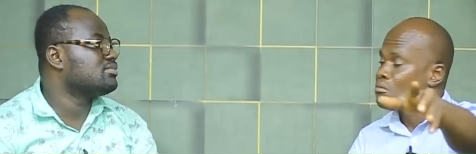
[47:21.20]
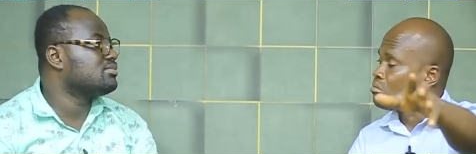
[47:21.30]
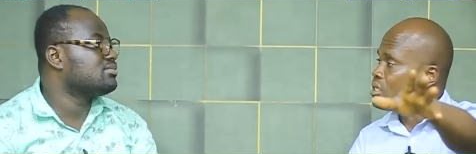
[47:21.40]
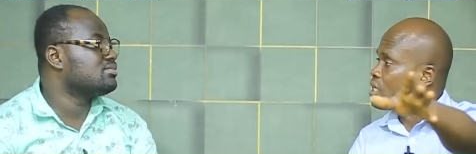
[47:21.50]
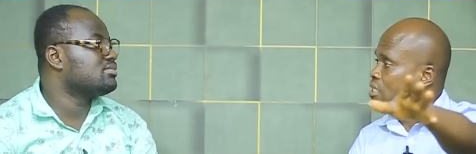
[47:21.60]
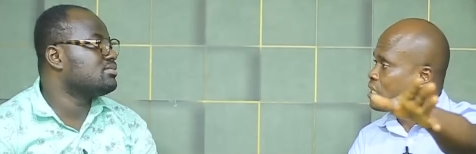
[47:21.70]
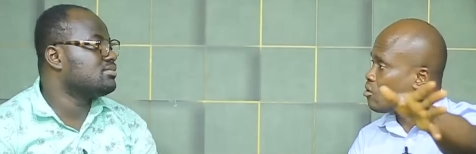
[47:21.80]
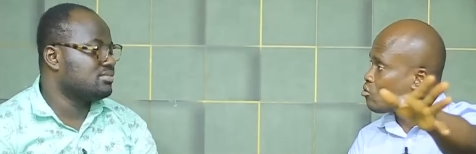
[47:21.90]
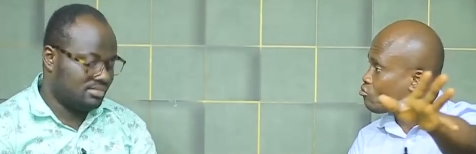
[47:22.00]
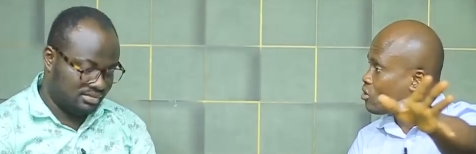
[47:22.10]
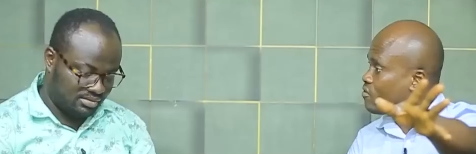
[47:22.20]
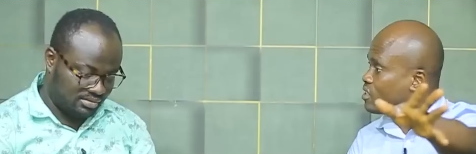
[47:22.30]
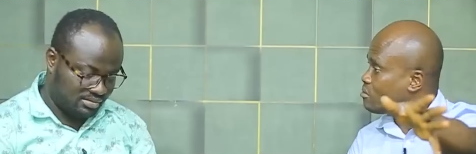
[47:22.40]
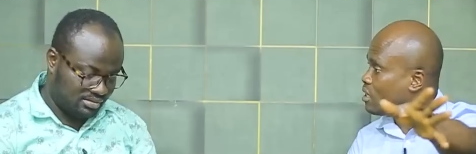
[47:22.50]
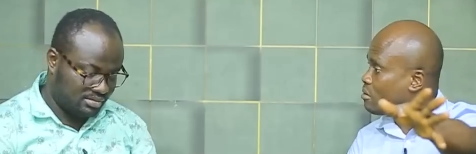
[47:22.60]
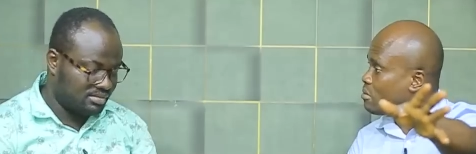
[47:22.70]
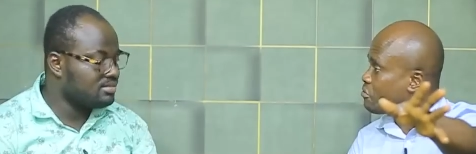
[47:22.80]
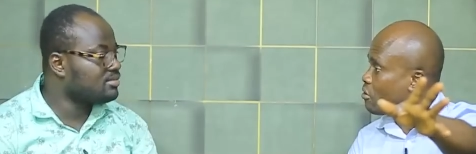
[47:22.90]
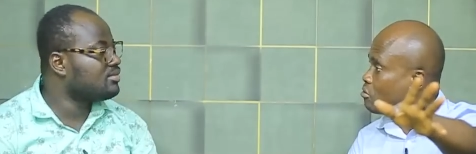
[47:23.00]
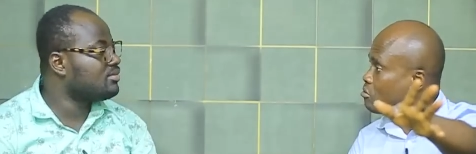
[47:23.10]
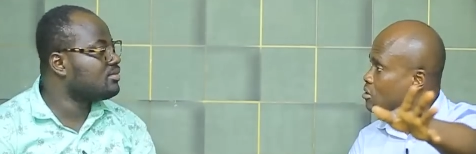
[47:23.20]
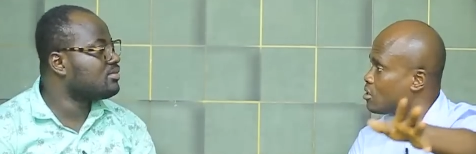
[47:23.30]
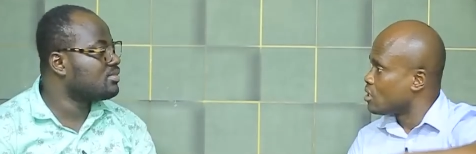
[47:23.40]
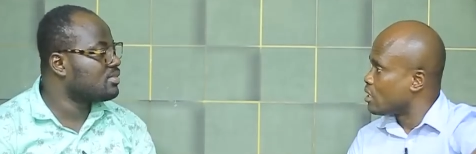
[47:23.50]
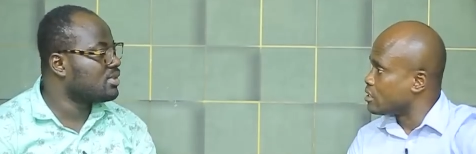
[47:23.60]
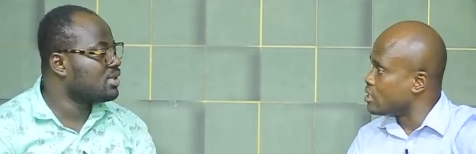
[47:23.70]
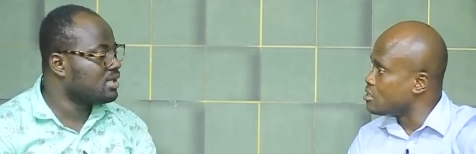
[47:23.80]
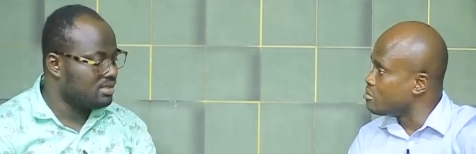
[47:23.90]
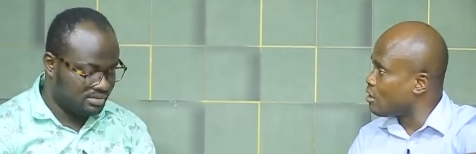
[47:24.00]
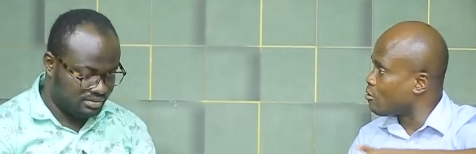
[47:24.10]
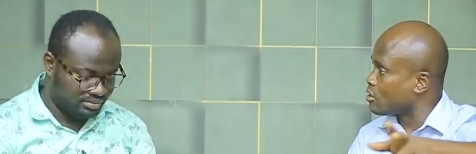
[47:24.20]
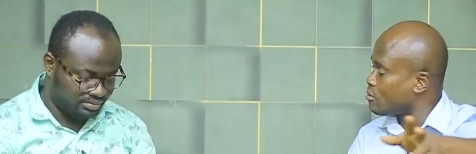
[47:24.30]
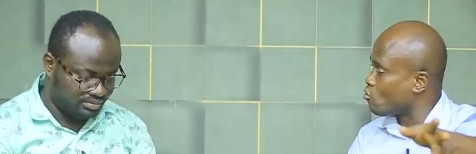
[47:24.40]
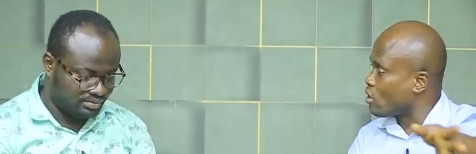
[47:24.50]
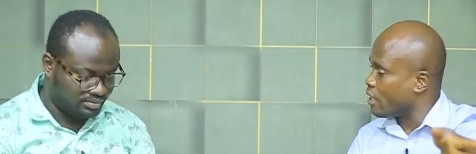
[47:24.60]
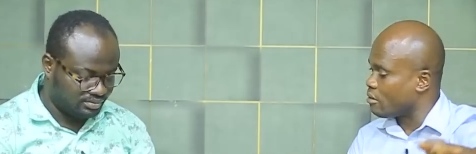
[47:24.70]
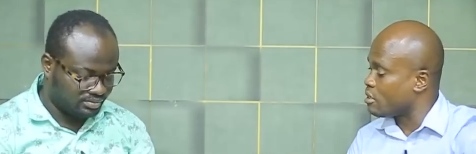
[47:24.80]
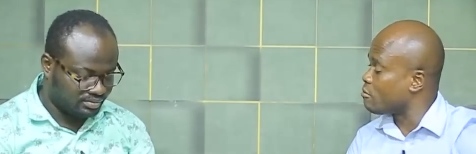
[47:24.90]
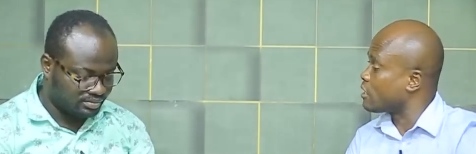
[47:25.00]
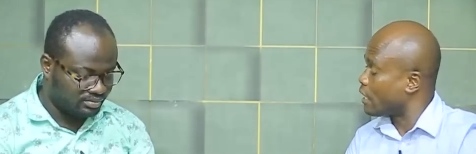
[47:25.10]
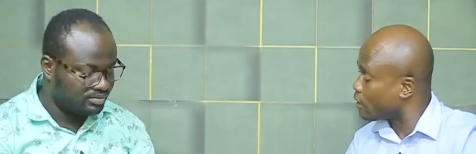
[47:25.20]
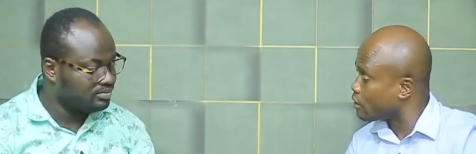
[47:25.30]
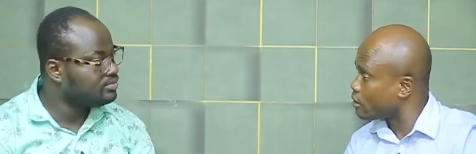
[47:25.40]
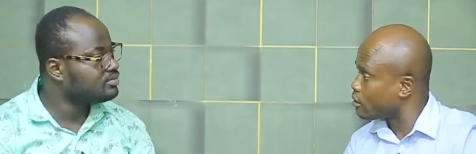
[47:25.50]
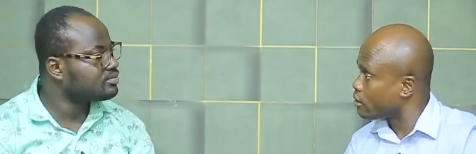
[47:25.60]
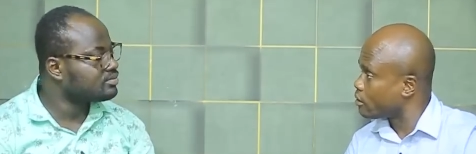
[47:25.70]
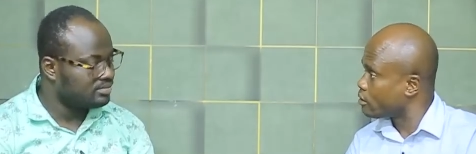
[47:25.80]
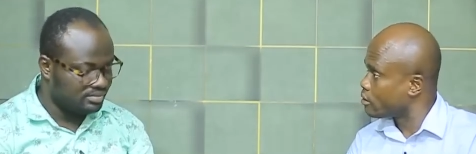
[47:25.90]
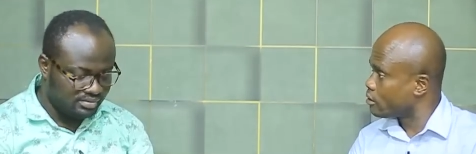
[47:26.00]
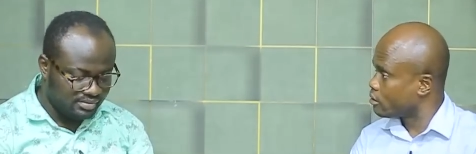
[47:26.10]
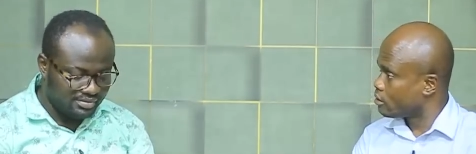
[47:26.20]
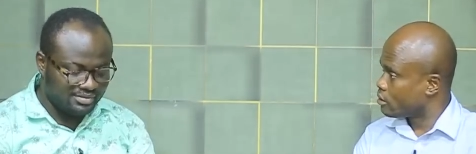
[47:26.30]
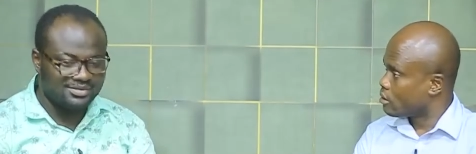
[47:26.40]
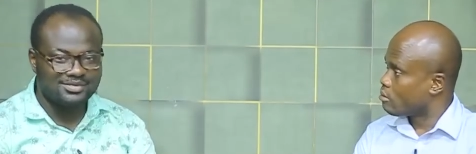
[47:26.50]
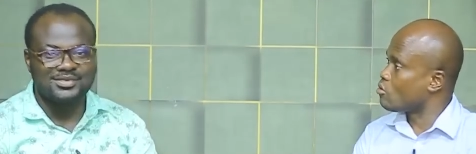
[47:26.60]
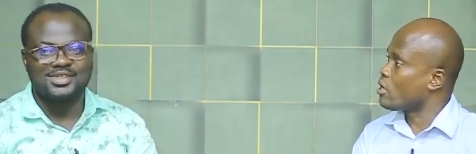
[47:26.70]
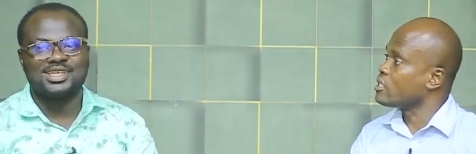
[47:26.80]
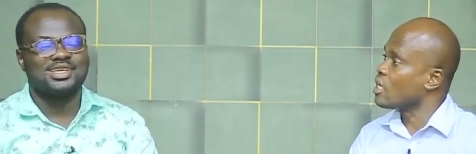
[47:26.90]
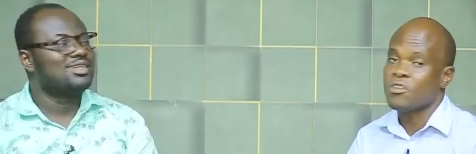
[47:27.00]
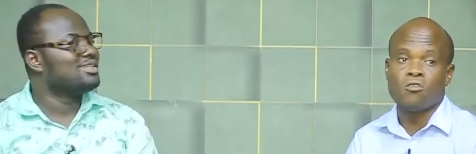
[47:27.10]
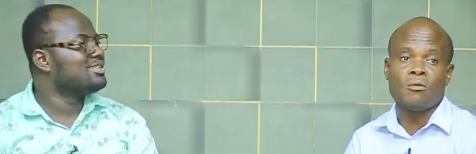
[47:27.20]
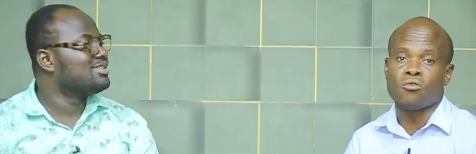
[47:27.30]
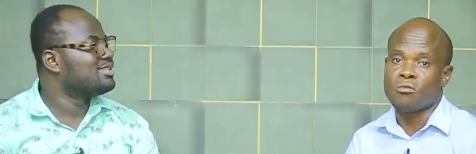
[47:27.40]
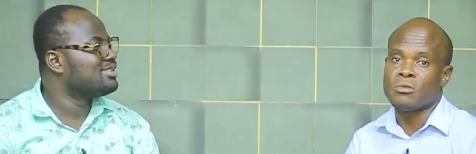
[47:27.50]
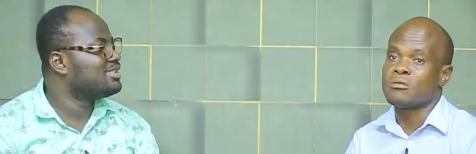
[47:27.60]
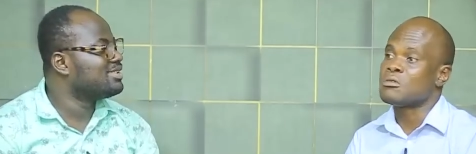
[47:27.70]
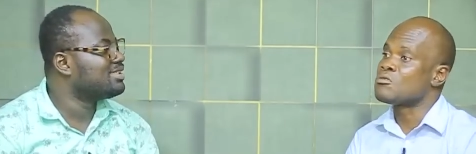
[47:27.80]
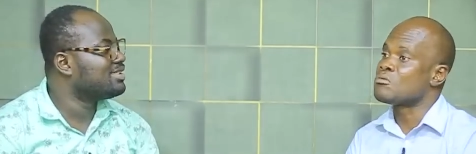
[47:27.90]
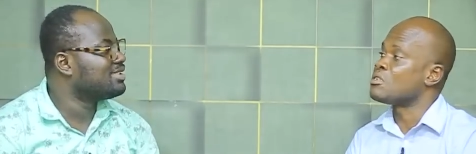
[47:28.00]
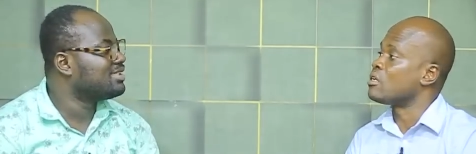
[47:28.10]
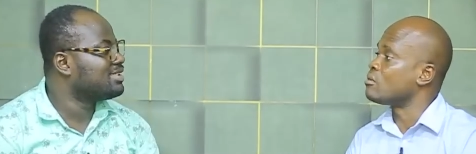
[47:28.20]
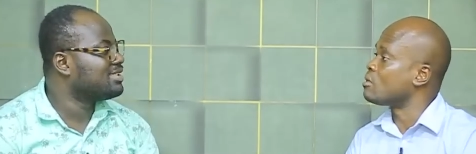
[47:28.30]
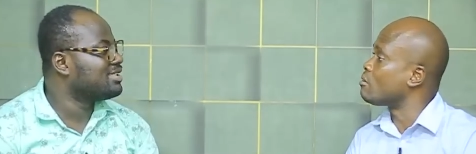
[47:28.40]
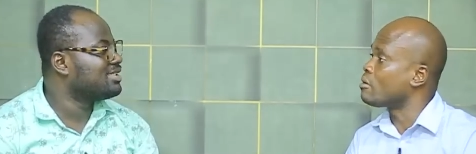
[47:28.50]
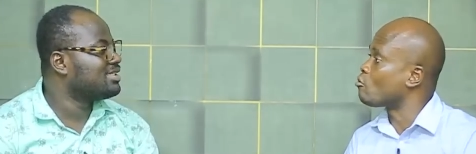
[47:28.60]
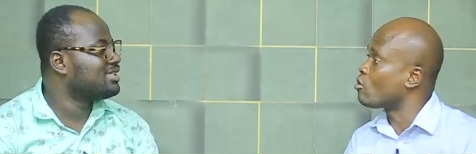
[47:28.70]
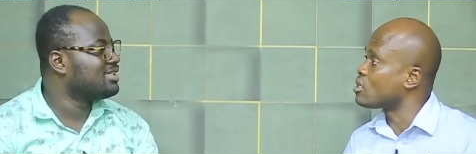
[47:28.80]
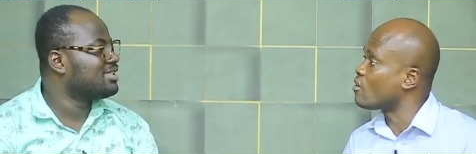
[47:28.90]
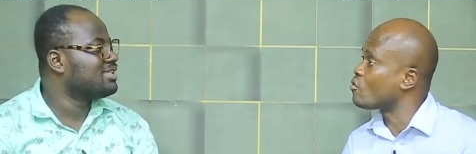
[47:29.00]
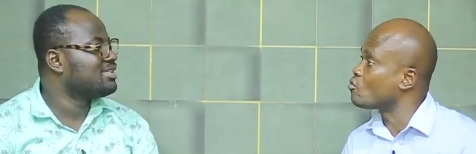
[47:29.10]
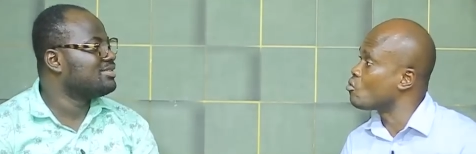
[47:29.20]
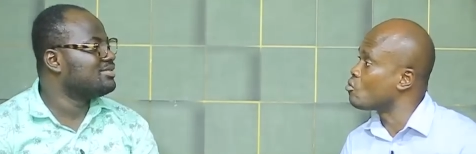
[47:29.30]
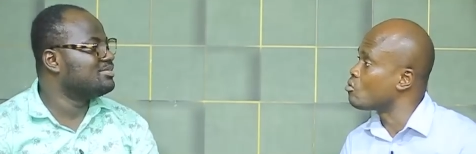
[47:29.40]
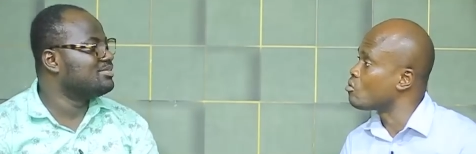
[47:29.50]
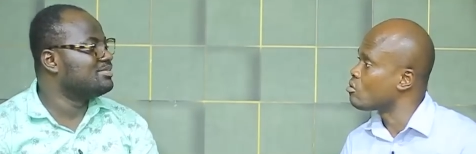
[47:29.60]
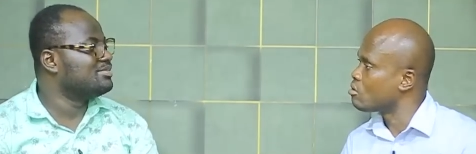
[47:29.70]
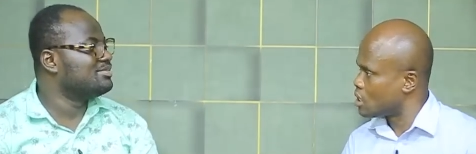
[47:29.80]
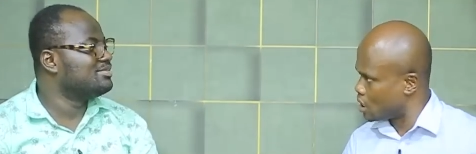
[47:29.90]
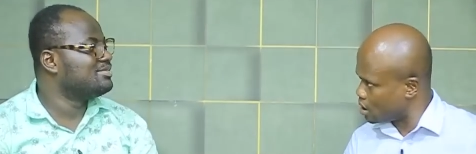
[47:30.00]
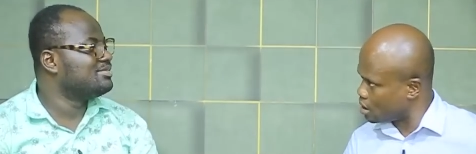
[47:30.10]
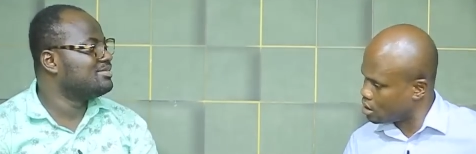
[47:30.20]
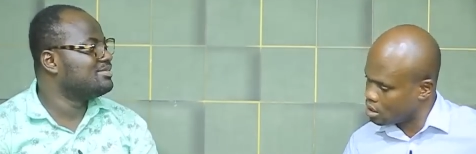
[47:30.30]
Speaker 1: you can town cross advert, maybe Chow. The Indian Catamico can't, maybe can't. Make an interview, I'm going to interview you. Eh,